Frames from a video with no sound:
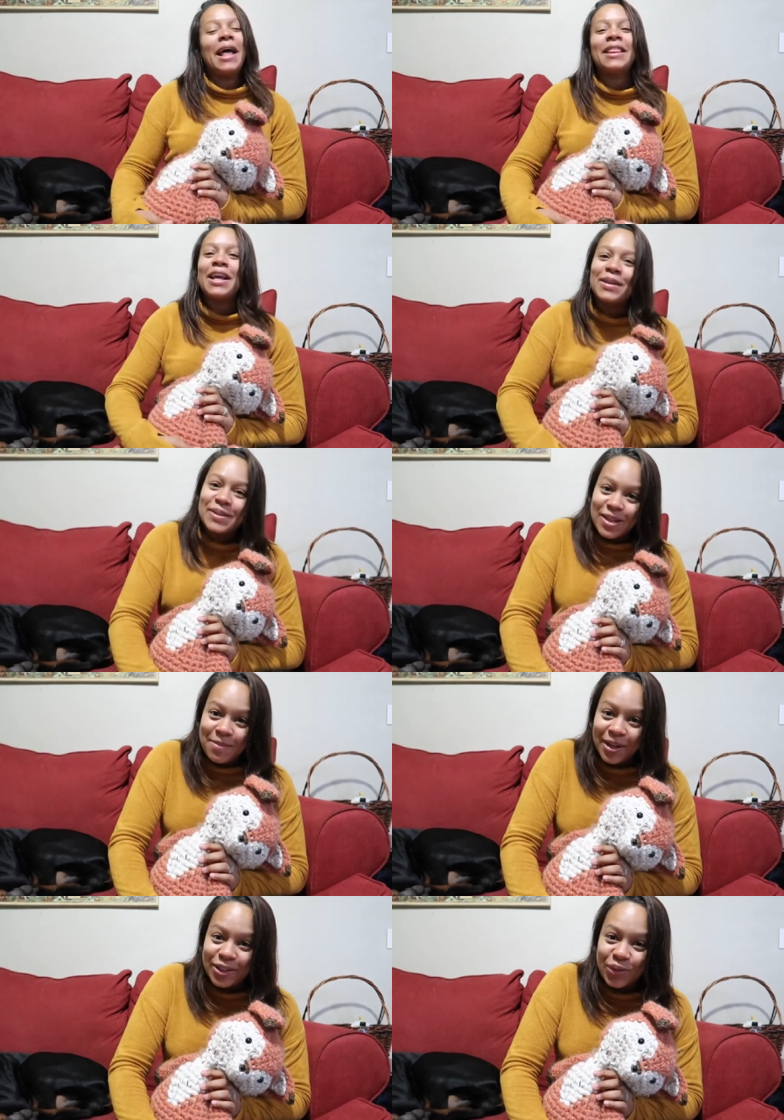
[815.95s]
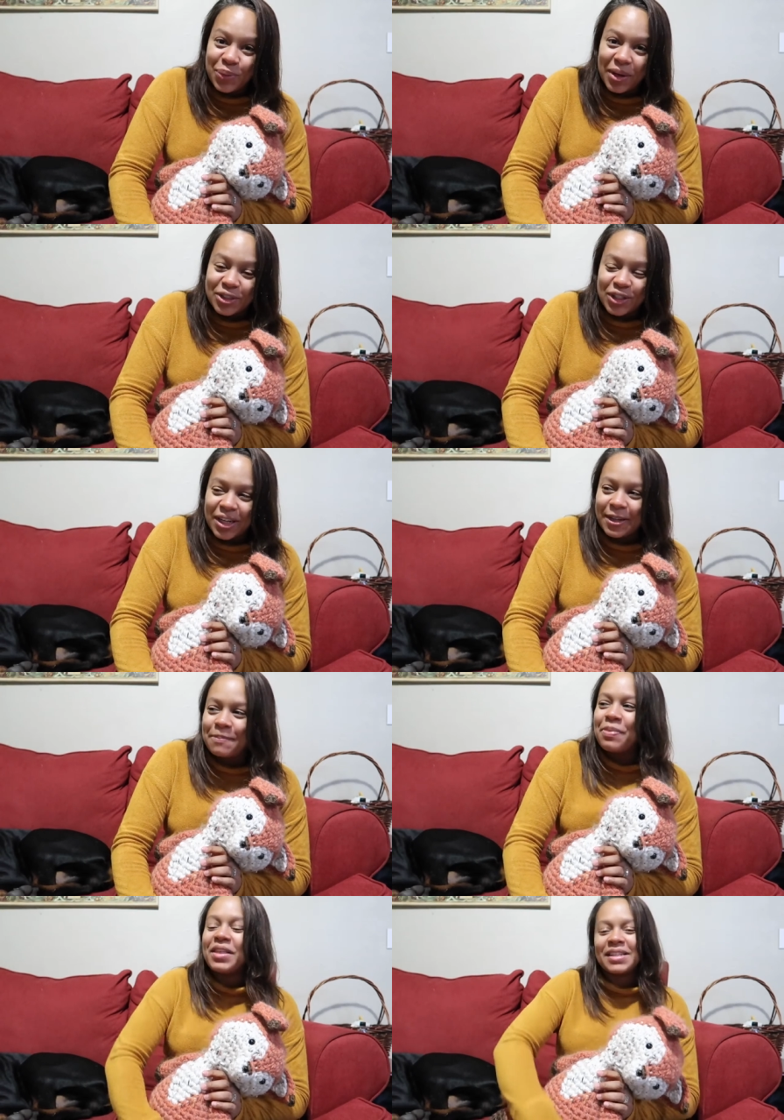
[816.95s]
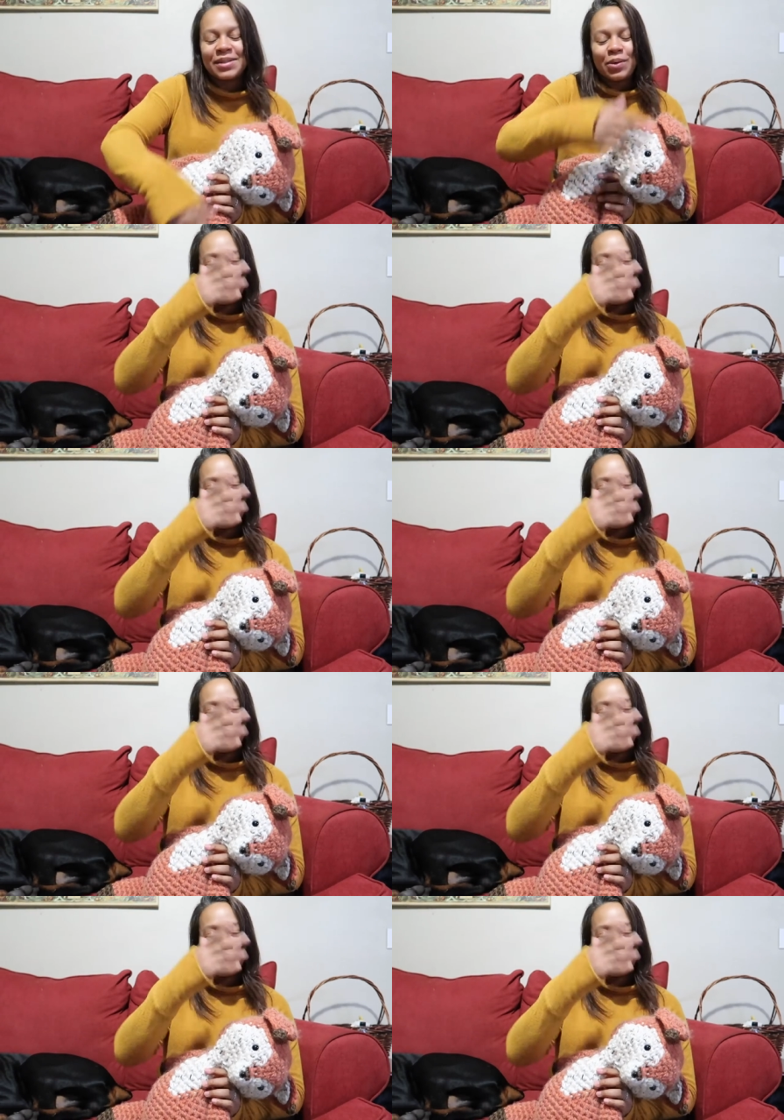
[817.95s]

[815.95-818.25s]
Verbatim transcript: Thank you so much for watching this